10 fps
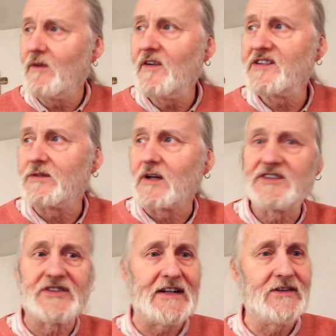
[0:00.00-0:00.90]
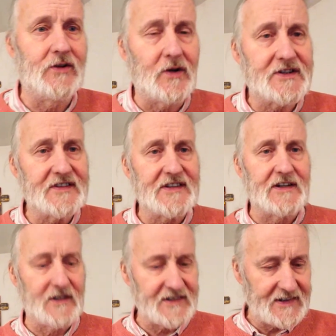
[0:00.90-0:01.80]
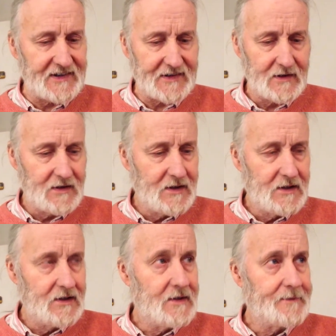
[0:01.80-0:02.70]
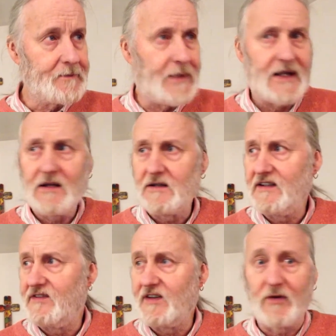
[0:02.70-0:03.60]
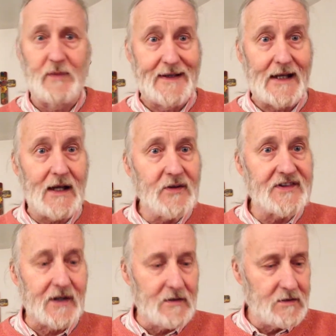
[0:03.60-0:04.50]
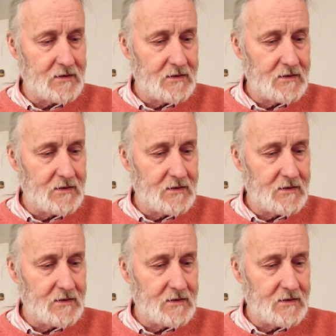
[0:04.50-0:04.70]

of us who are trained doctors and nurses, but that leaves everybody else out.